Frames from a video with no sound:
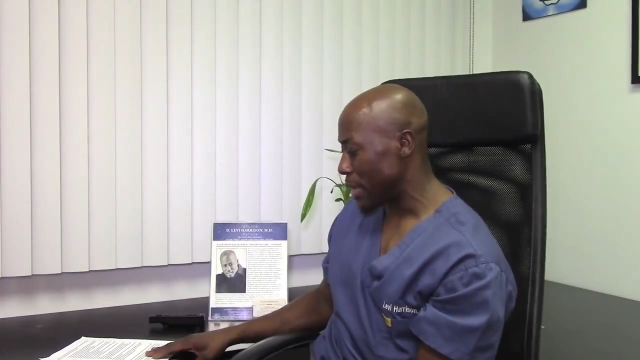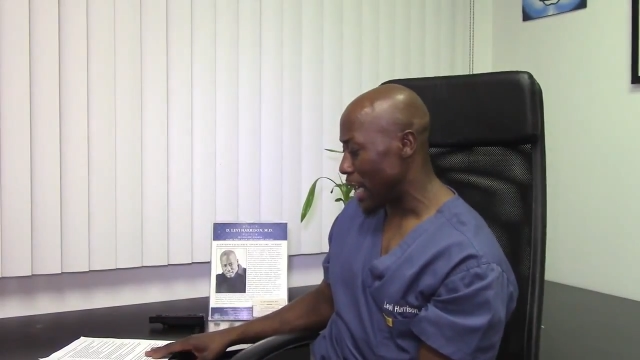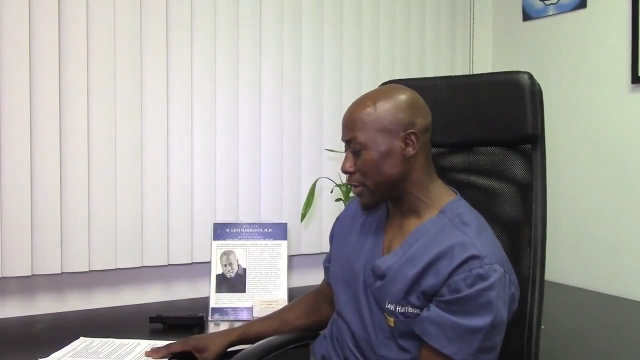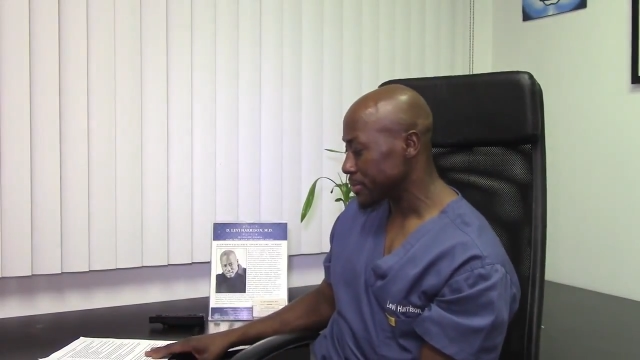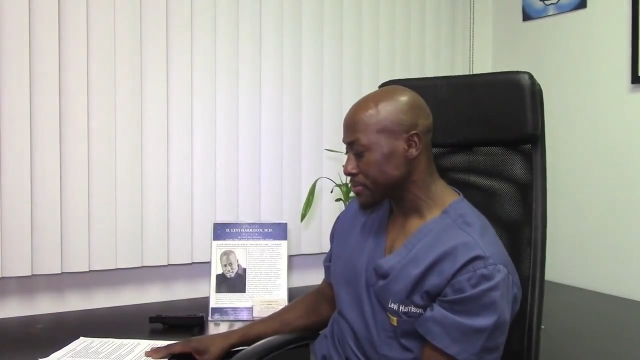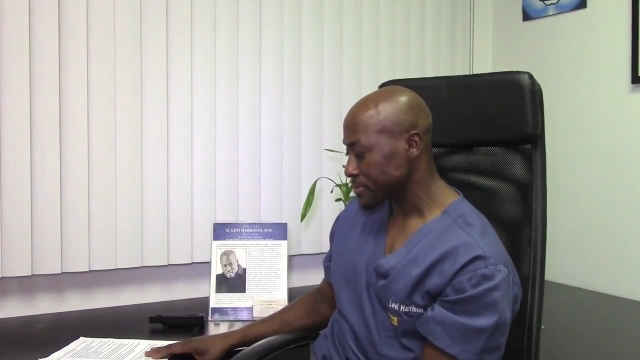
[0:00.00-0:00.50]

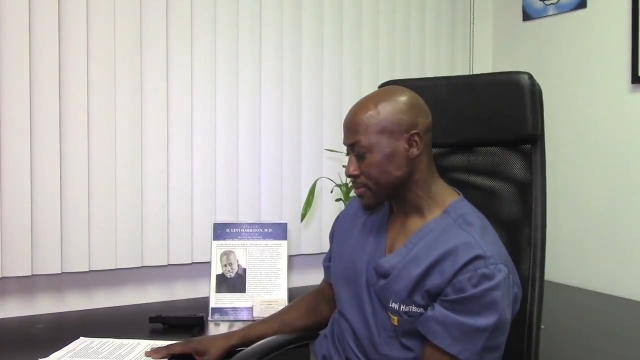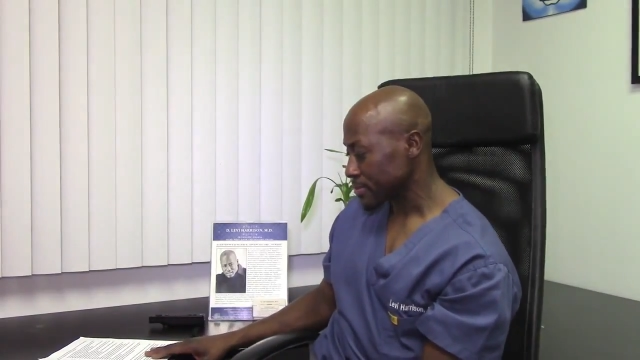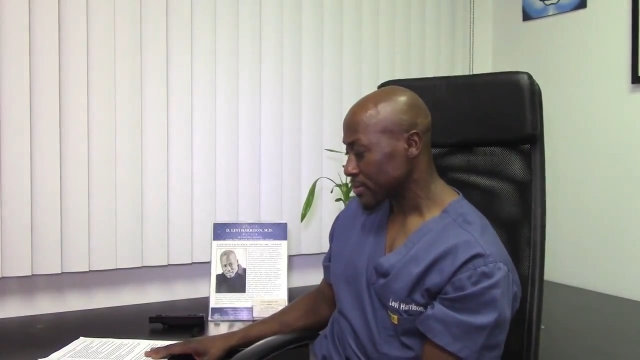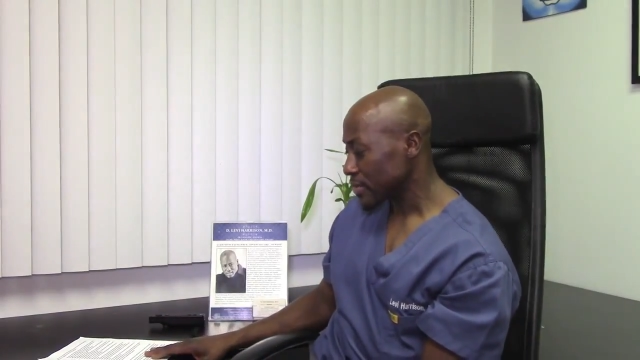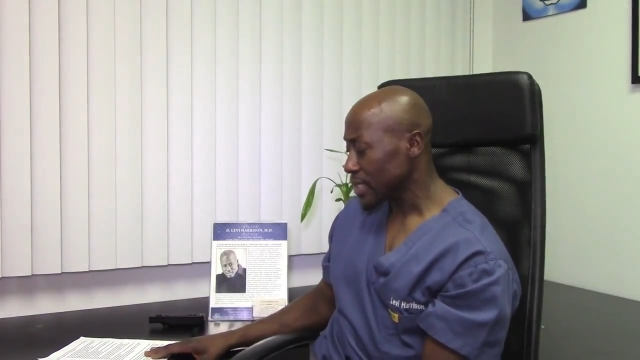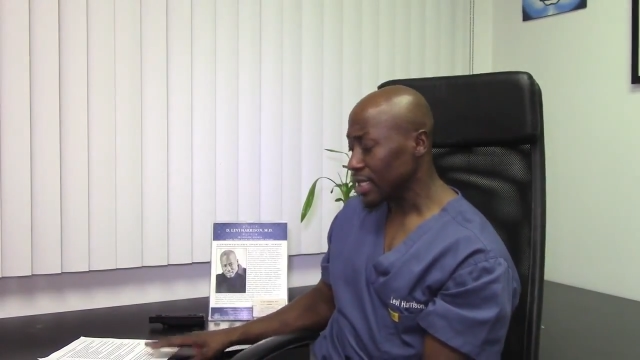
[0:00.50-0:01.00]
about,
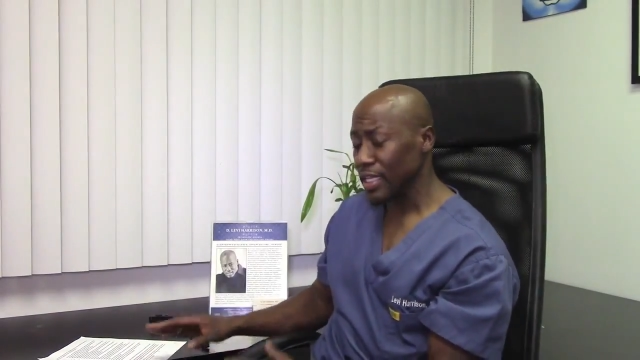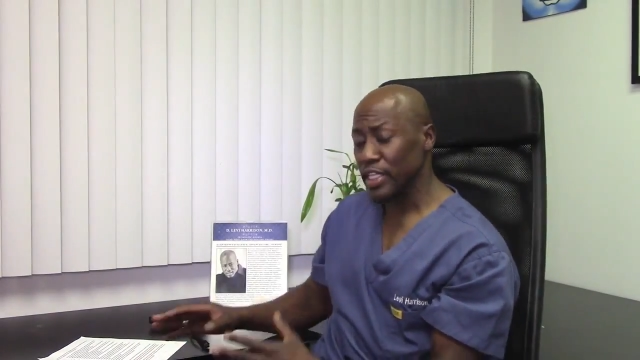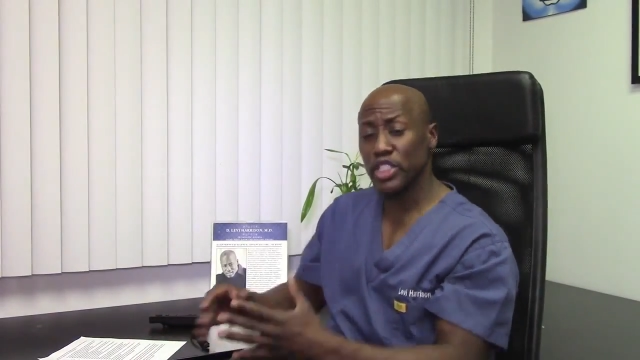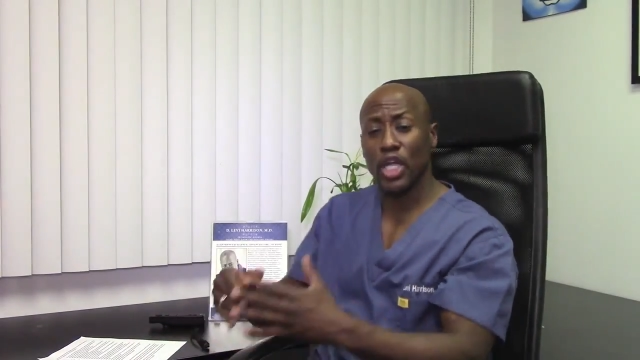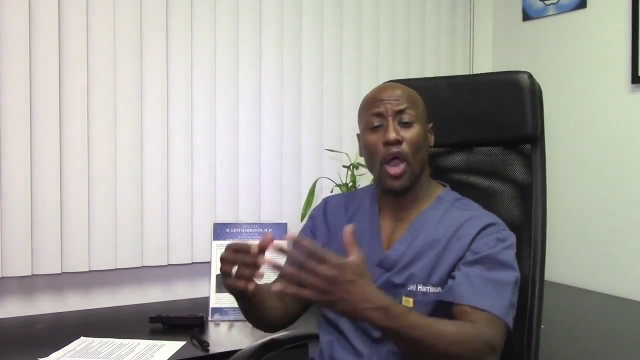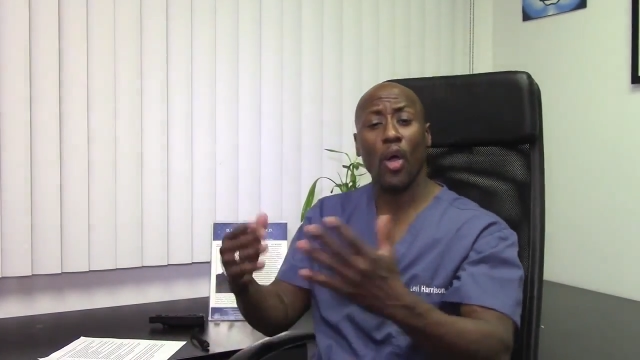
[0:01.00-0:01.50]

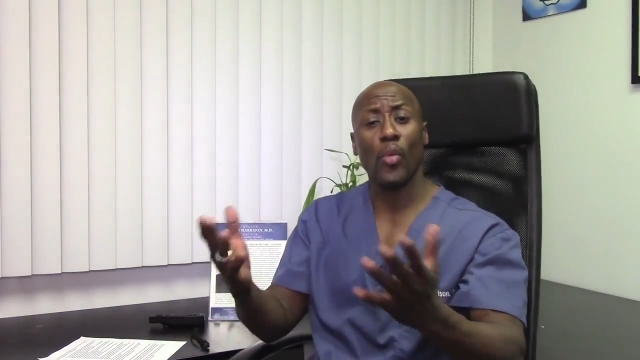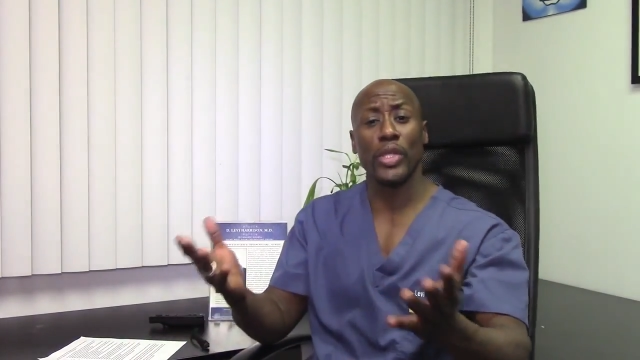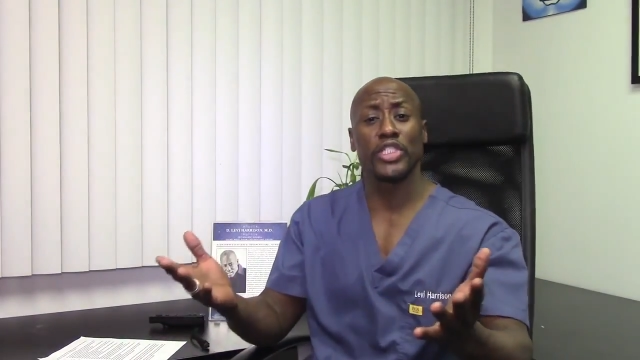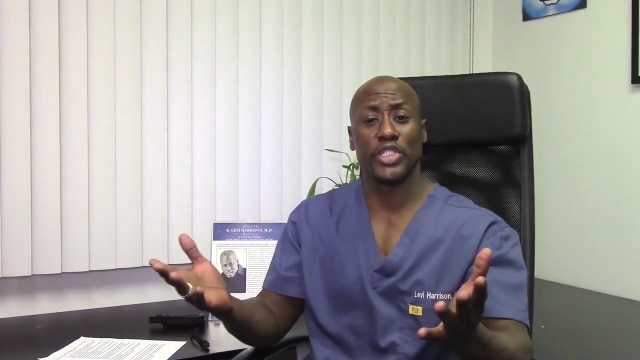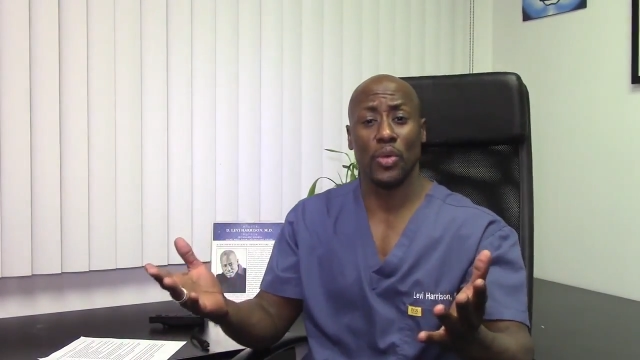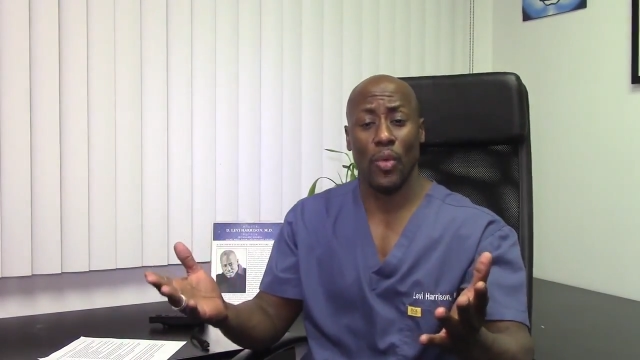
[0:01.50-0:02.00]
these are called
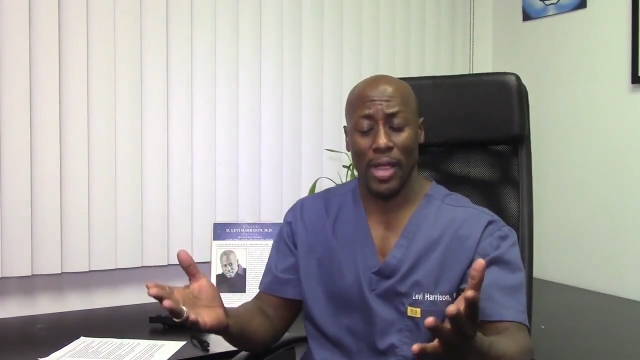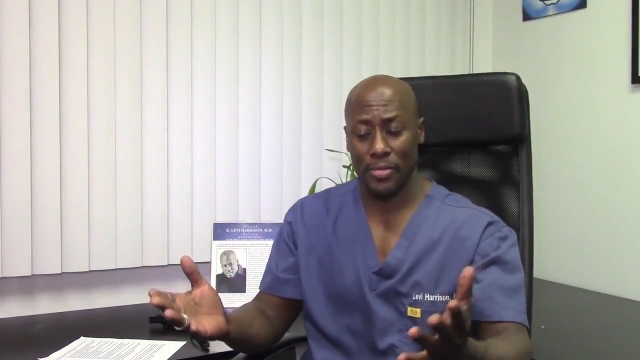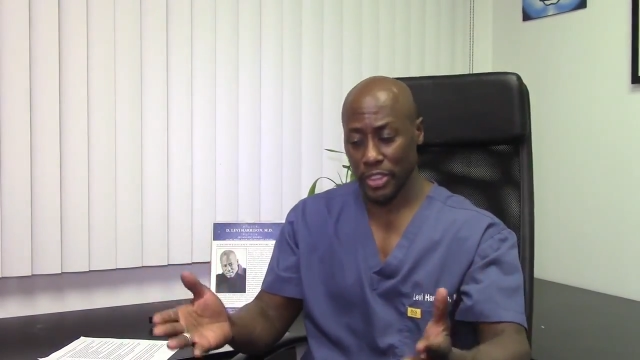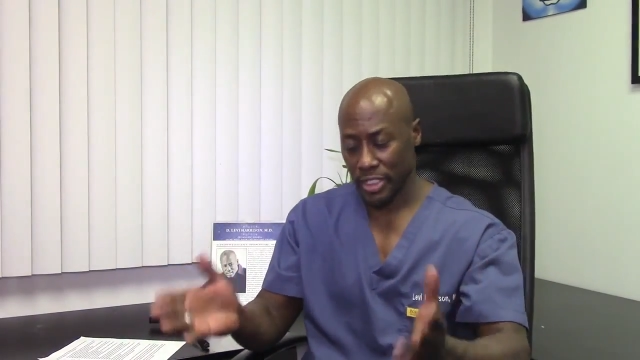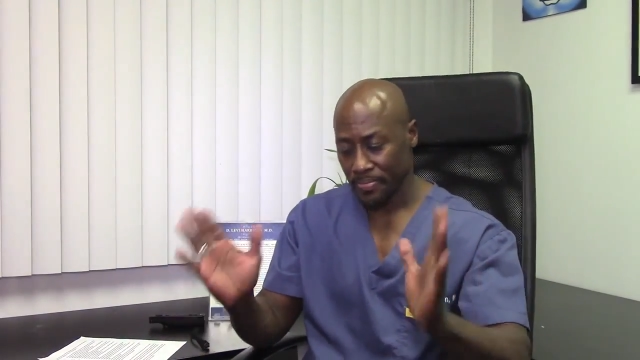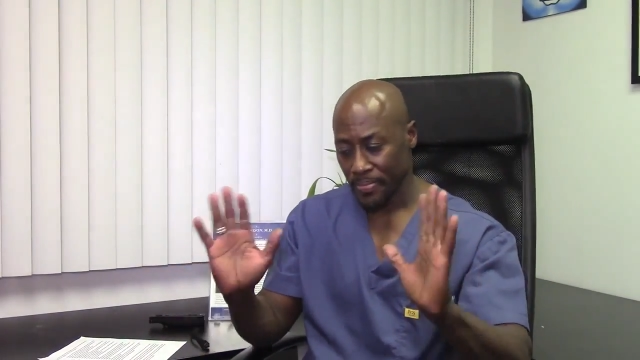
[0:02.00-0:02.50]
windshield
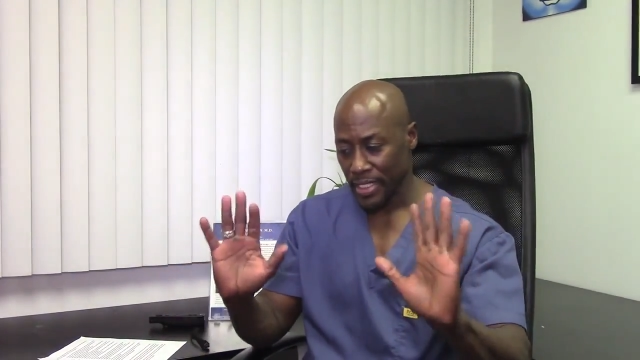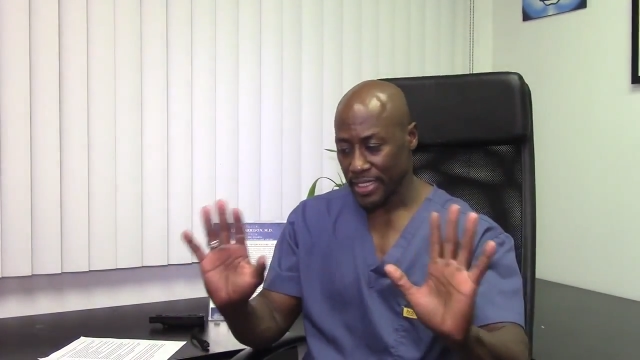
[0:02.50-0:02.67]
wipers.